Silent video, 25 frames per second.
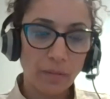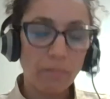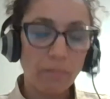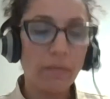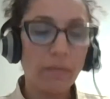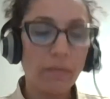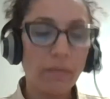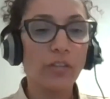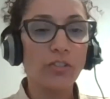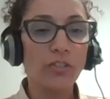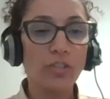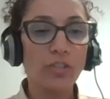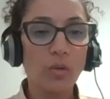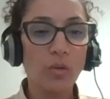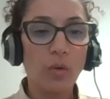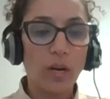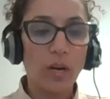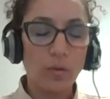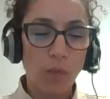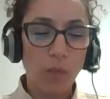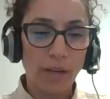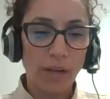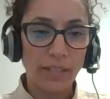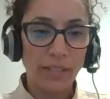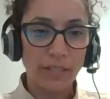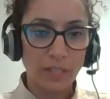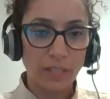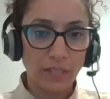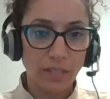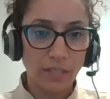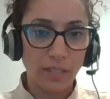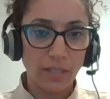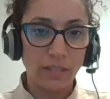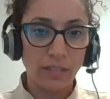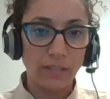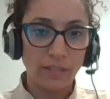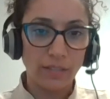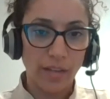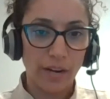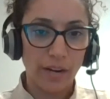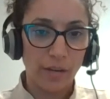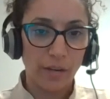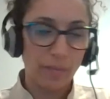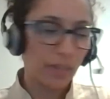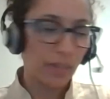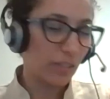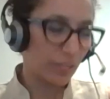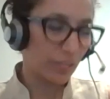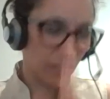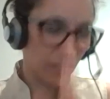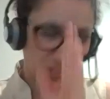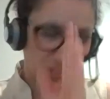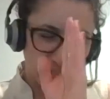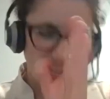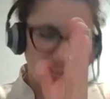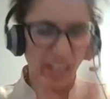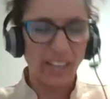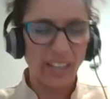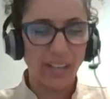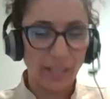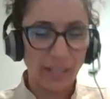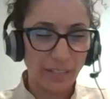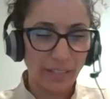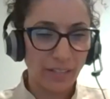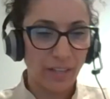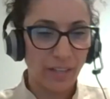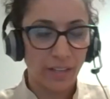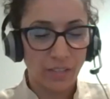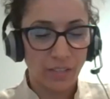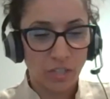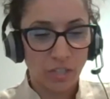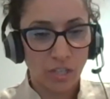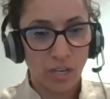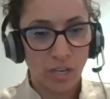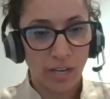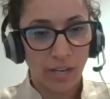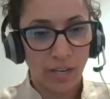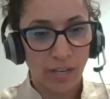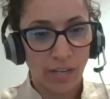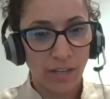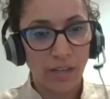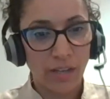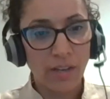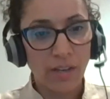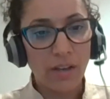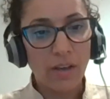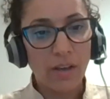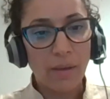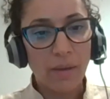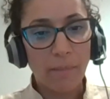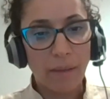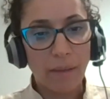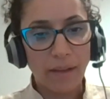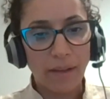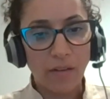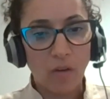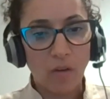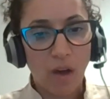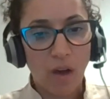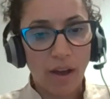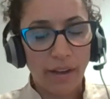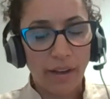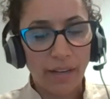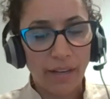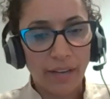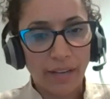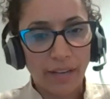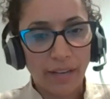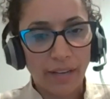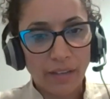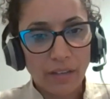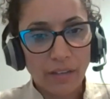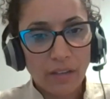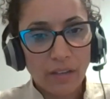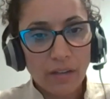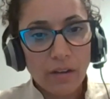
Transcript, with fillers: Mir two and one is still there because it's very lineage uh, microRNA,